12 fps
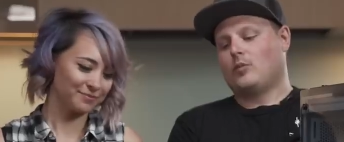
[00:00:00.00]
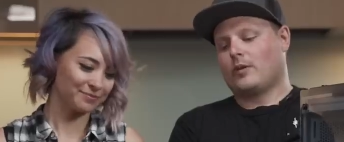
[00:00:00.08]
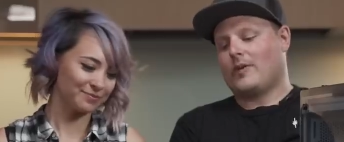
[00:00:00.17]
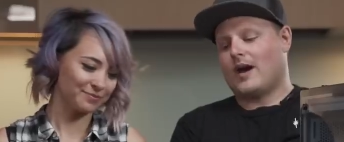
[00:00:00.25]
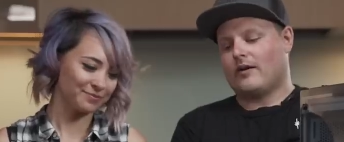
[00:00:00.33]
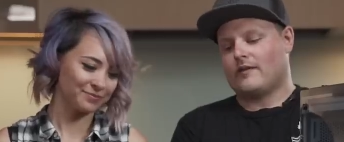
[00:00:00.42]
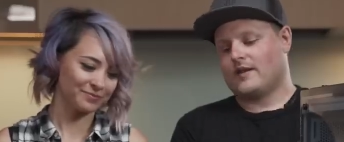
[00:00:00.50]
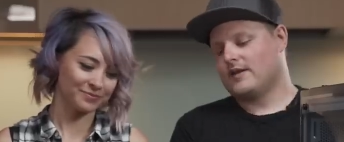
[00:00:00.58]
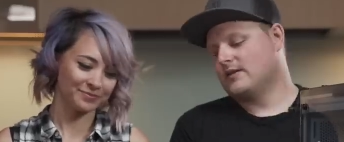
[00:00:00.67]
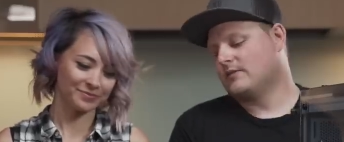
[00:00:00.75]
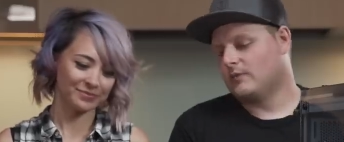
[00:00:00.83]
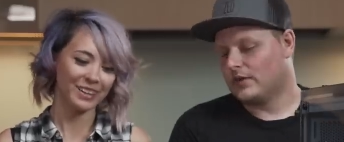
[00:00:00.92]
Speaker 1: More power
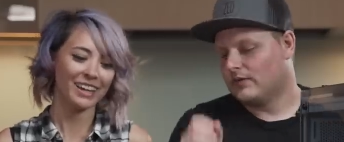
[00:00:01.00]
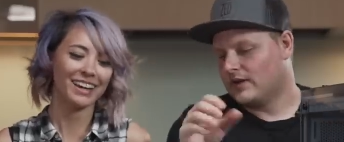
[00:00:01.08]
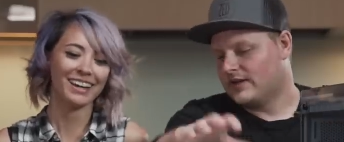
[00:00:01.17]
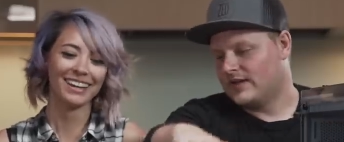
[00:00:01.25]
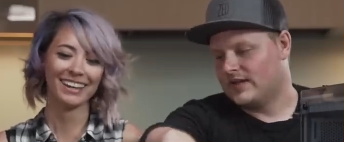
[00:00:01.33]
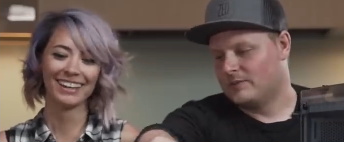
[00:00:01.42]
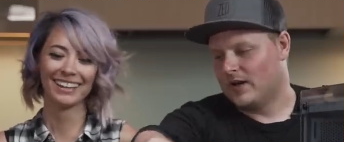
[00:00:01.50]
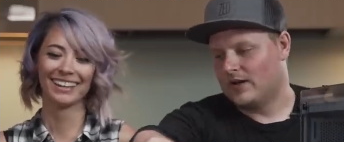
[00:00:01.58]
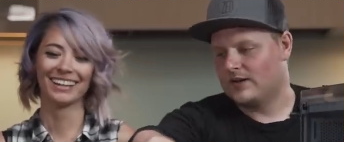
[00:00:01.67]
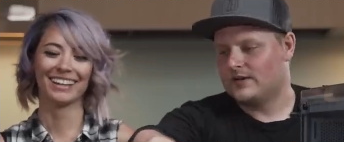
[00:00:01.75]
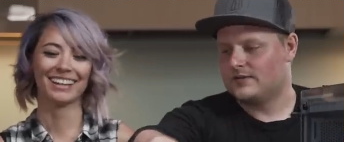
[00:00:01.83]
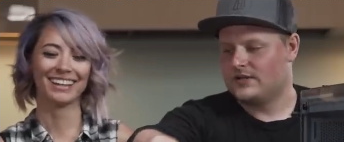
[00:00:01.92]
than we really need, but
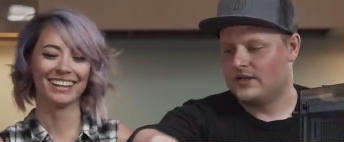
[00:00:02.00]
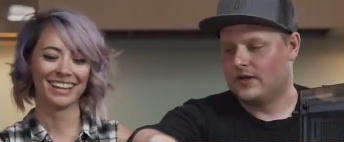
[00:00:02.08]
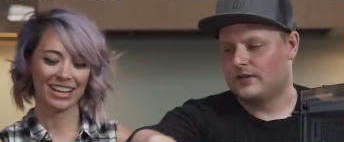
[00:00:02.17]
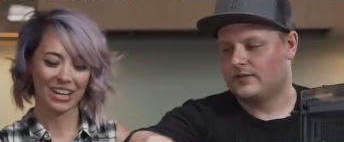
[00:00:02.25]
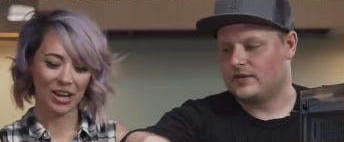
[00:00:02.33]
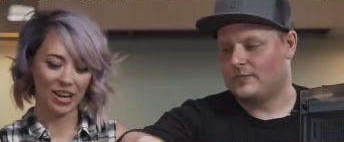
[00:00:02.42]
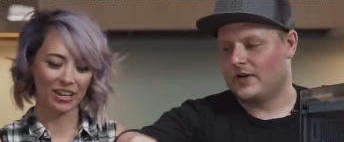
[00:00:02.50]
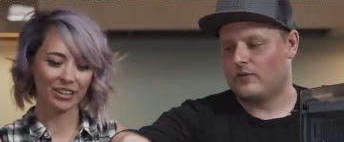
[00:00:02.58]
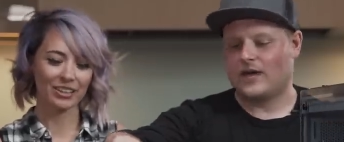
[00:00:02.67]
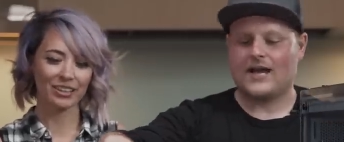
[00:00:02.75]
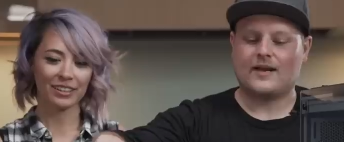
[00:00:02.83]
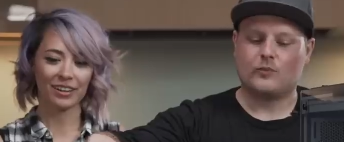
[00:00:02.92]
you know, you might want
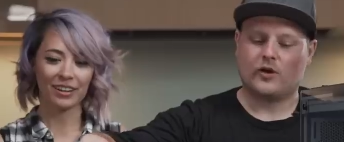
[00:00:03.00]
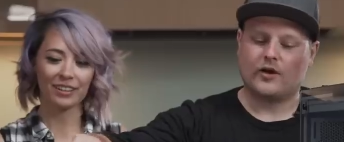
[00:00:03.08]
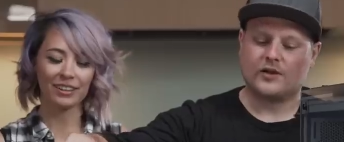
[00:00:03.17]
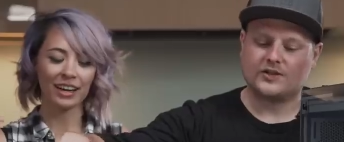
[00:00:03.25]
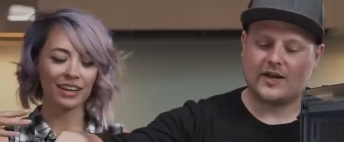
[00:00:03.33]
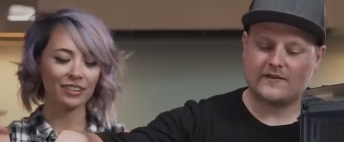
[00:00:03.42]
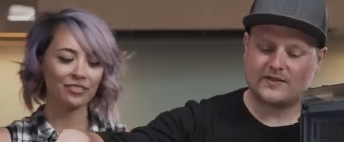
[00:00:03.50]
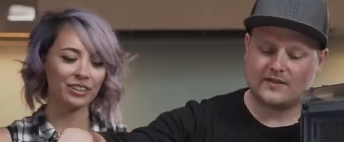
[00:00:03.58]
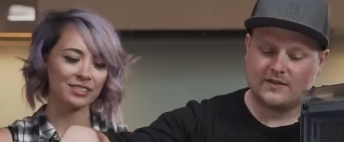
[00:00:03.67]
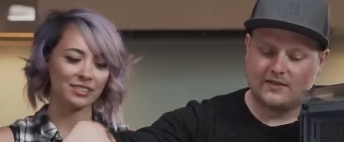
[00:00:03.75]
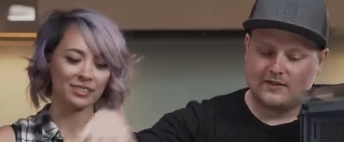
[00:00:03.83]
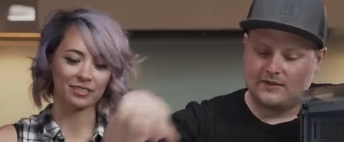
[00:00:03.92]
to add more. a lot
Speaker 2: of
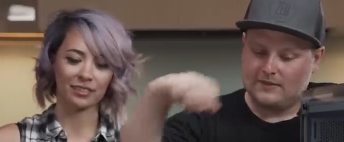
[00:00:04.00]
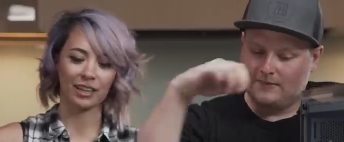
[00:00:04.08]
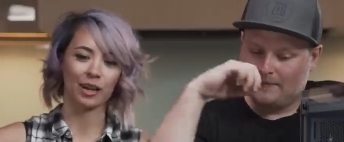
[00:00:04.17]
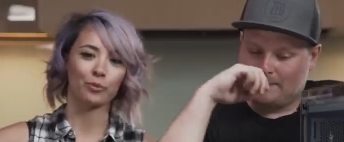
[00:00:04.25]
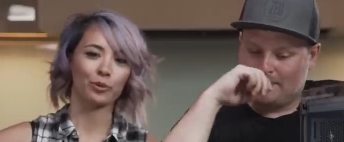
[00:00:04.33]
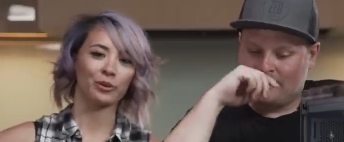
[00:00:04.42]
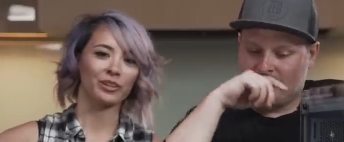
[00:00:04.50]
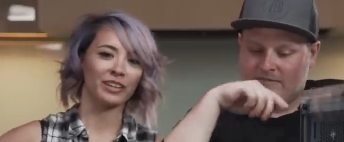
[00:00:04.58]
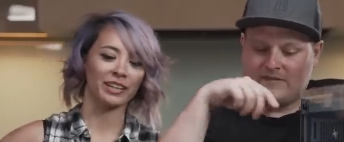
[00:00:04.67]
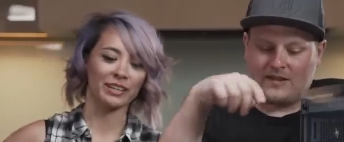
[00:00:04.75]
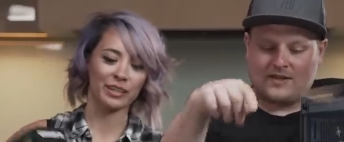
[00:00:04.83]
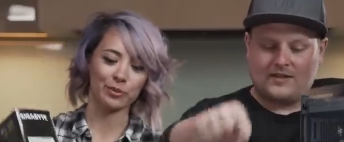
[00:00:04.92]
this is a lot more than I
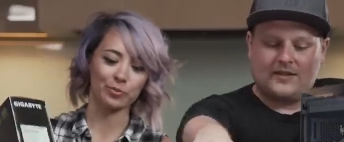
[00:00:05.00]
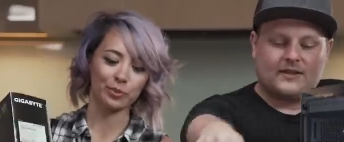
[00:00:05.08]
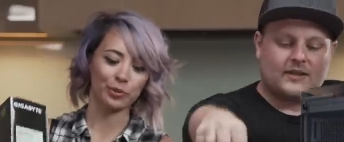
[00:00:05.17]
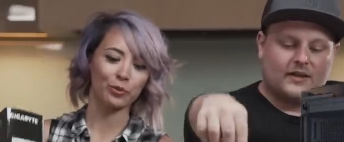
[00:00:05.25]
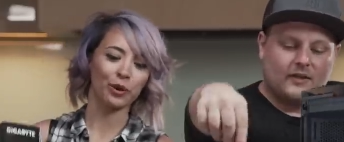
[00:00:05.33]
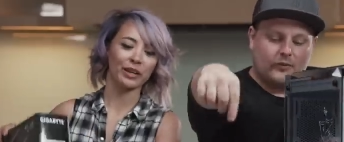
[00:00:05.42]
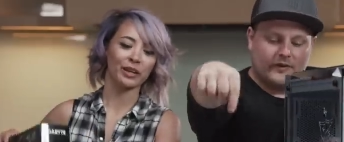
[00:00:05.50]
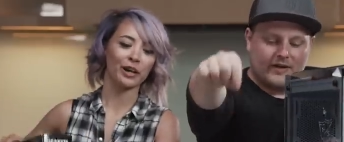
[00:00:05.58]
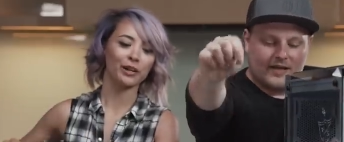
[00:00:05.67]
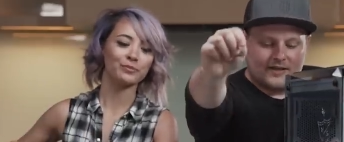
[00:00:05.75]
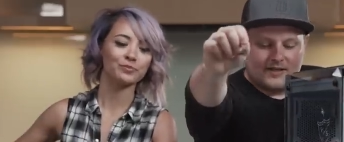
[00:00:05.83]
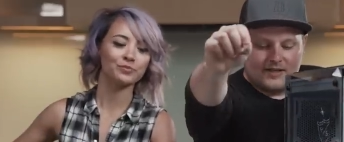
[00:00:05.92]
need.
Speaker 1: We've
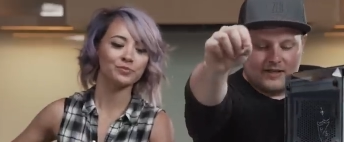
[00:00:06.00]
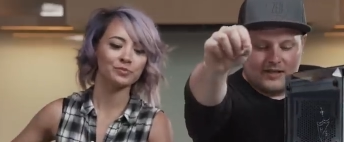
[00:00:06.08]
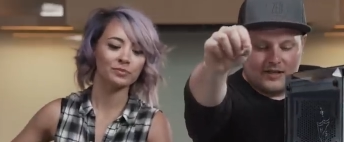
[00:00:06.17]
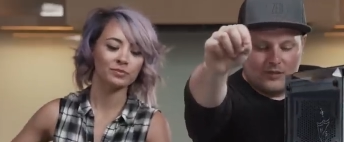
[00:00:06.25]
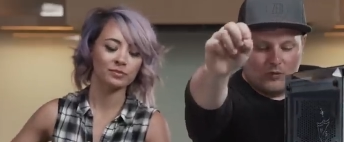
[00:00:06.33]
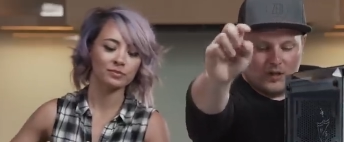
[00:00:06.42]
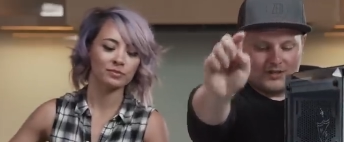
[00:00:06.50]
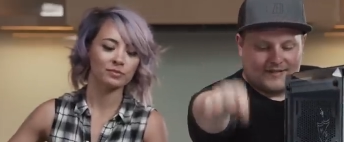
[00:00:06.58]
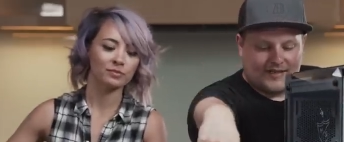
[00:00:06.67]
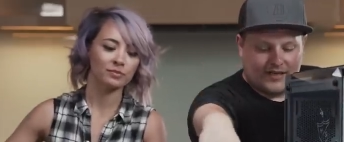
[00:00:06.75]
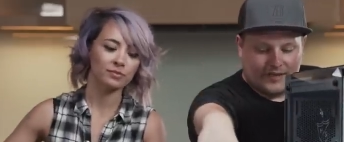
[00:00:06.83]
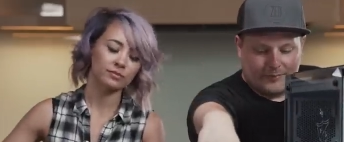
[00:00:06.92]
got the one
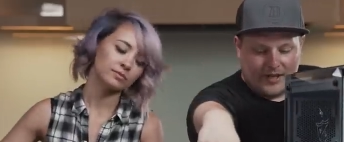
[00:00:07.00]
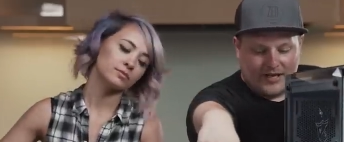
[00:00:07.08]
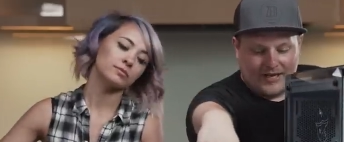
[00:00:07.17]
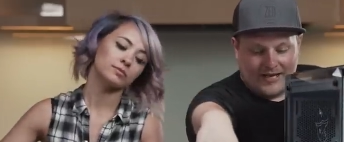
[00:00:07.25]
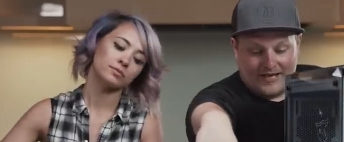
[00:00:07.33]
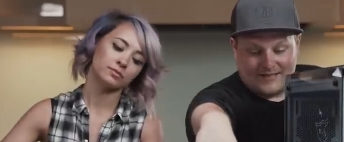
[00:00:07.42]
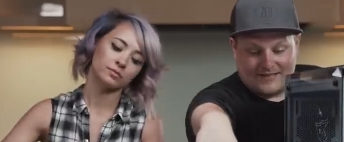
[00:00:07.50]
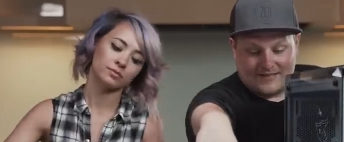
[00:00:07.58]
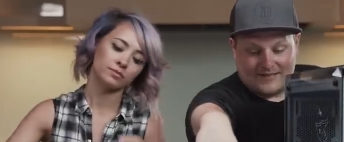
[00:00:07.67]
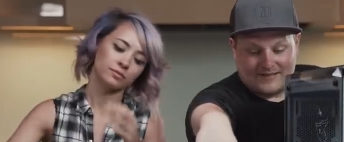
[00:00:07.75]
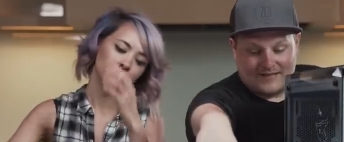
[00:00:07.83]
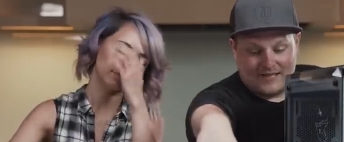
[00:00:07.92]
terabyte
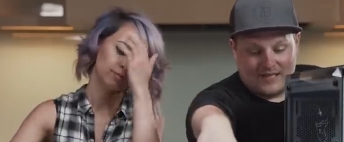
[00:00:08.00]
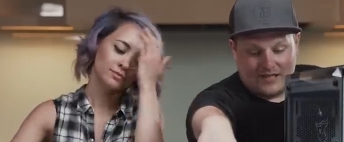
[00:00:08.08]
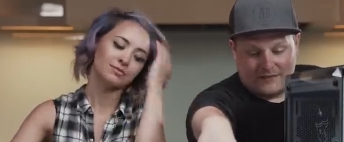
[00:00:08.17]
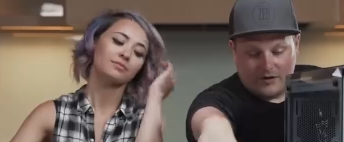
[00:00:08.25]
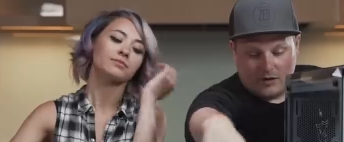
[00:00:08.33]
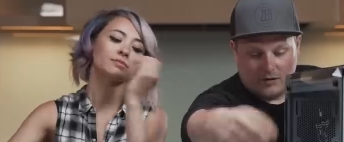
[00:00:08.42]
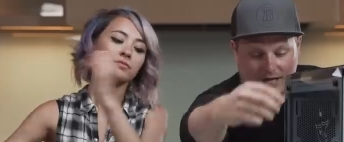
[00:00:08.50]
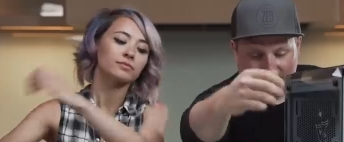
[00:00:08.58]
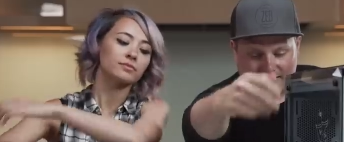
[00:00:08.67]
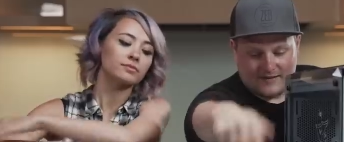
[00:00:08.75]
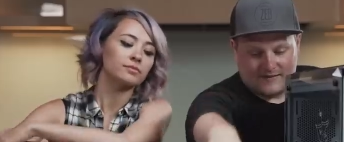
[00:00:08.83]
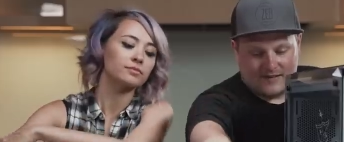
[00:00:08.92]
860 EVO
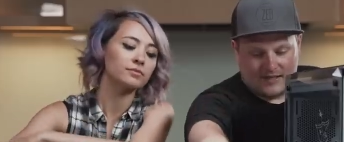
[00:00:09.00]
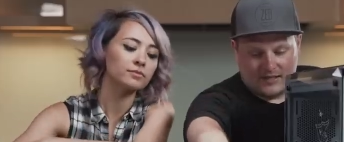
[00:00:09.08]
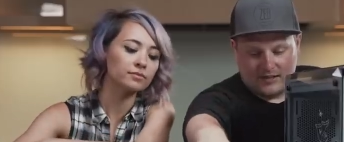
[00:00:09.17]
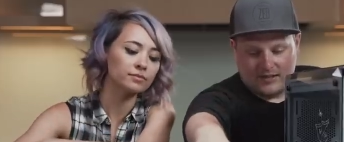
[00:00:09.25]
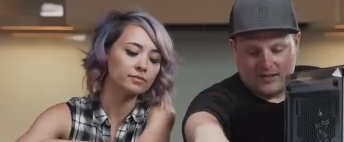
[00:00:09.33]
SSD,